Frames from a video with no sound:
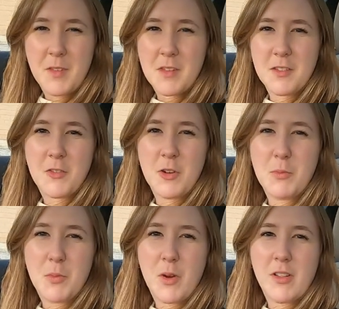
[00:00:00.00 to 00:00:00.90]
Doesn't
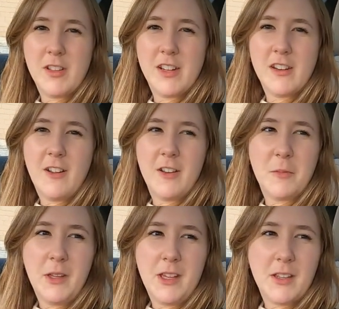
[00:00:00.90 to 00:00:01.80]
scream Brooklyn at all
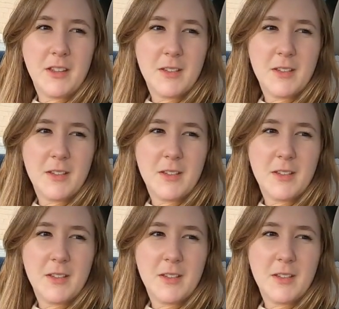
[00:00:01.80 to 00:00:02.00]
to me.